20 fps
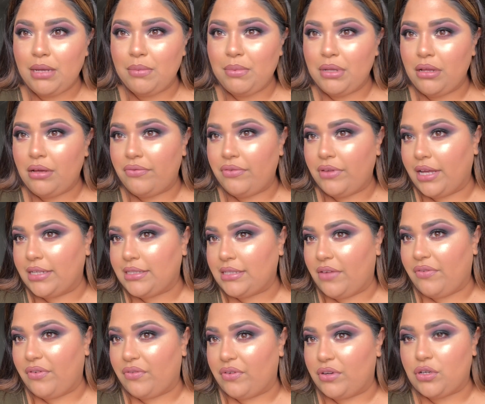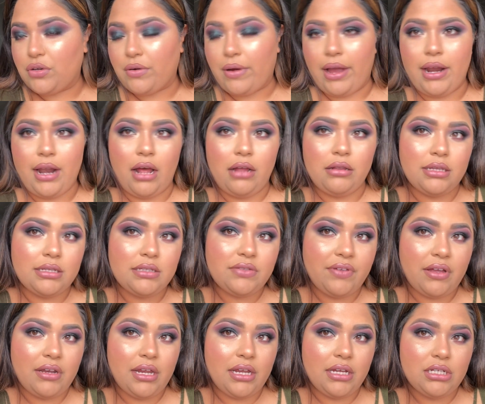down below if you guys have even tried out this
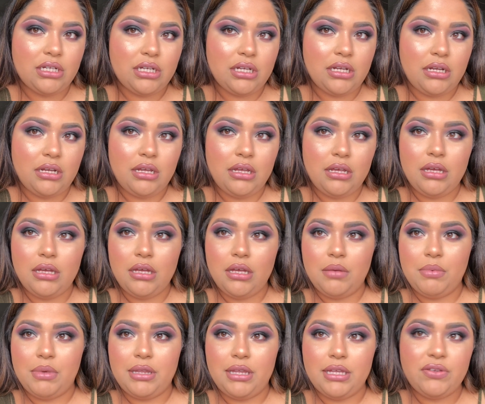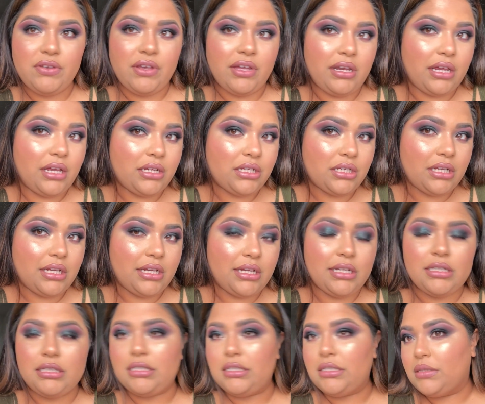foundation but this foundation
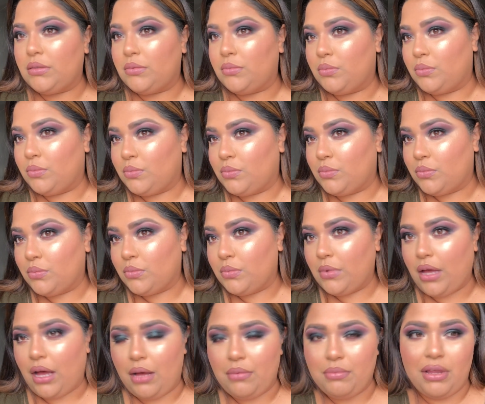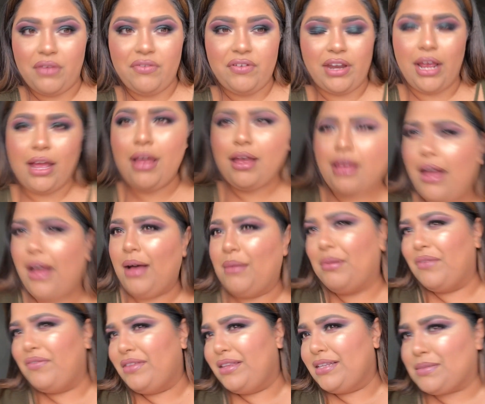is I'm loving it. I'm
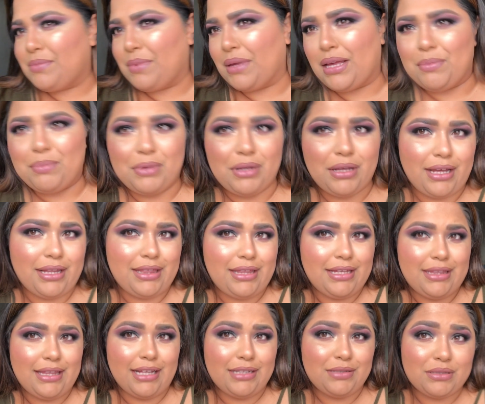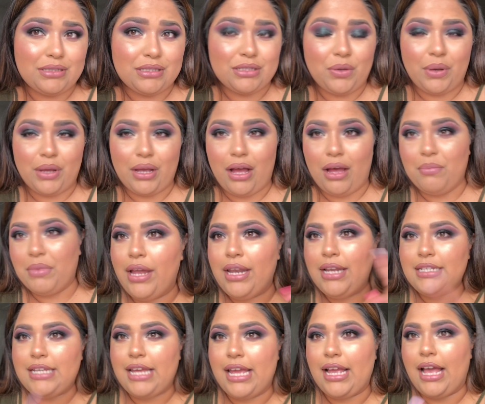loving this makeup look. I think that's what's going on. I'm
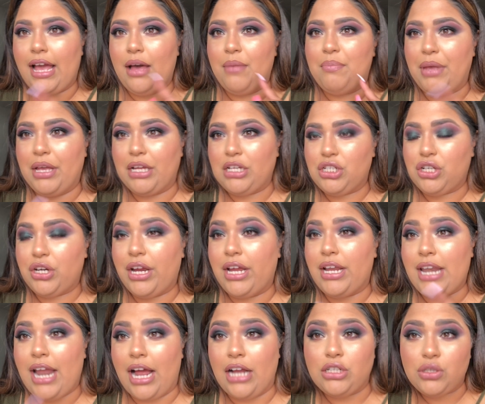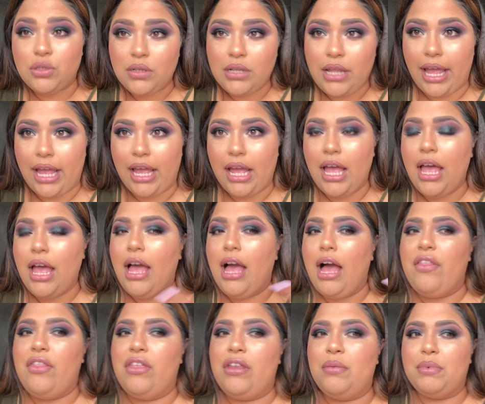gonna take a picture in natural light
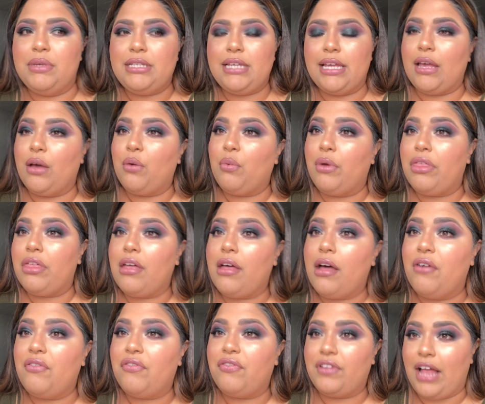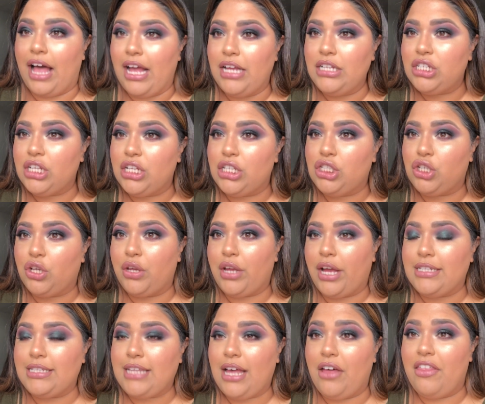and then I'm gonna take it with a flash and show you
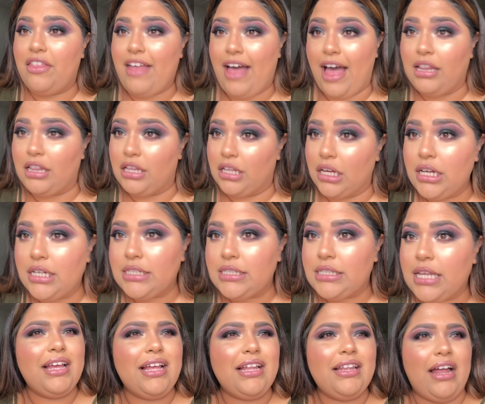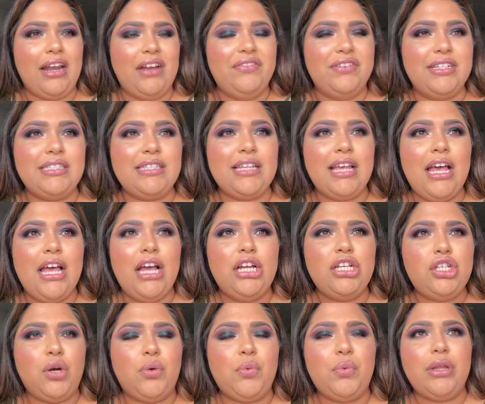guys how that looks. Like a lot of us
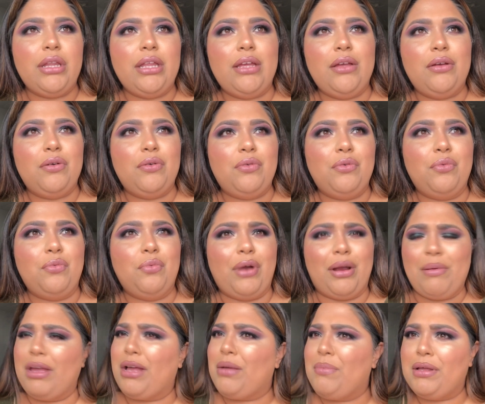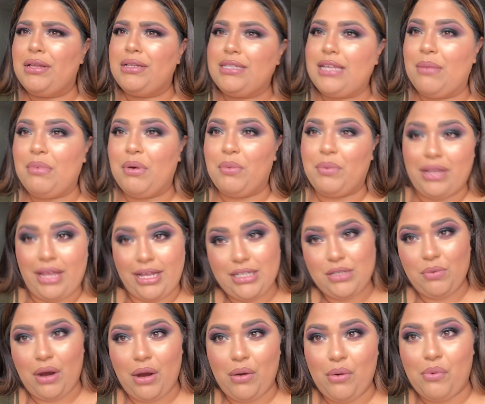don't really wear makeup all the time but we like
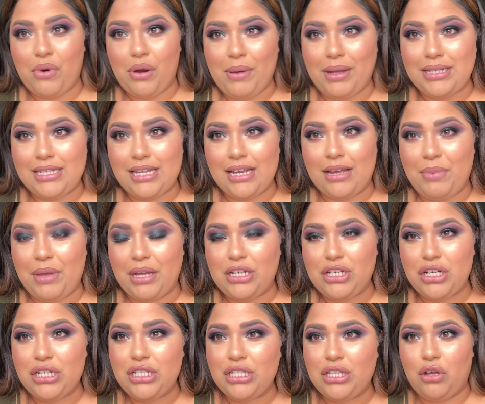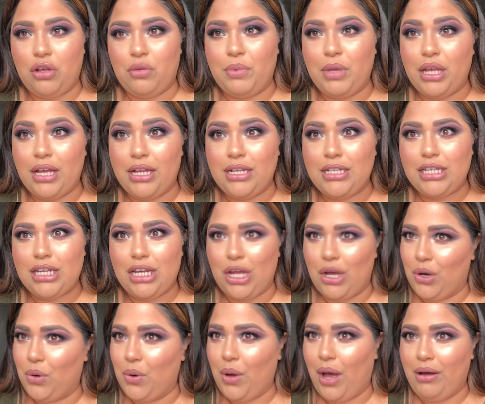to wear it when we're about to take a picture so it'll be good to
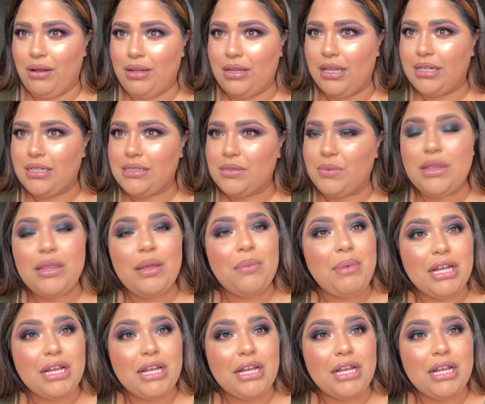know how it looks with the